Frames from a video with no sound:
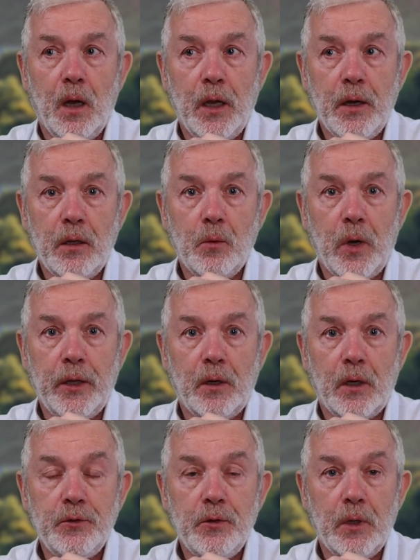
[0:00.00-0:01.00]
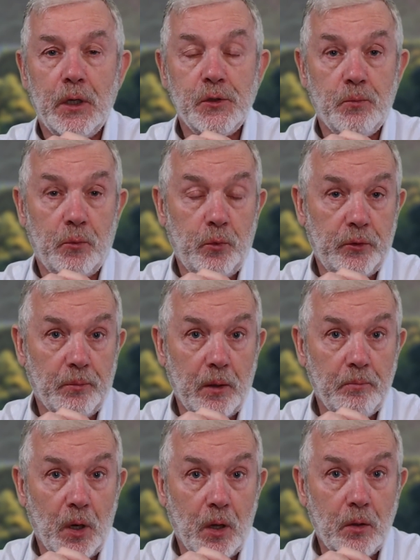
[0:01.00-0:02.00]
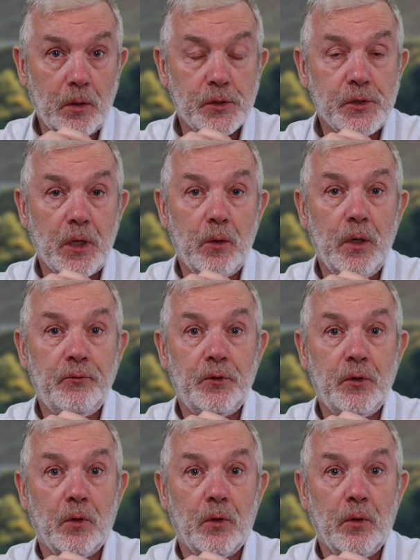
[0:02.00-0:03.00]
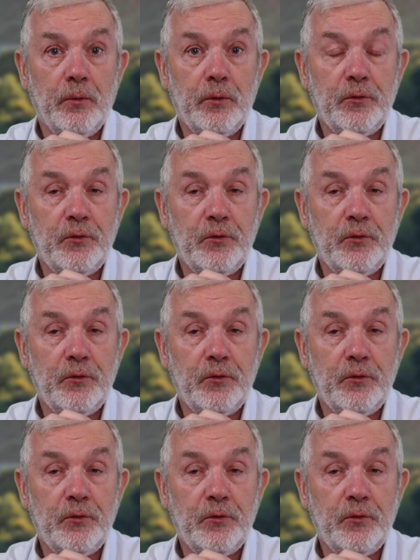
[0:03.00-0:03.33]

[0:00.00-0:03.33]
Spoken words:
Another way that I do it is with my blog. So if you're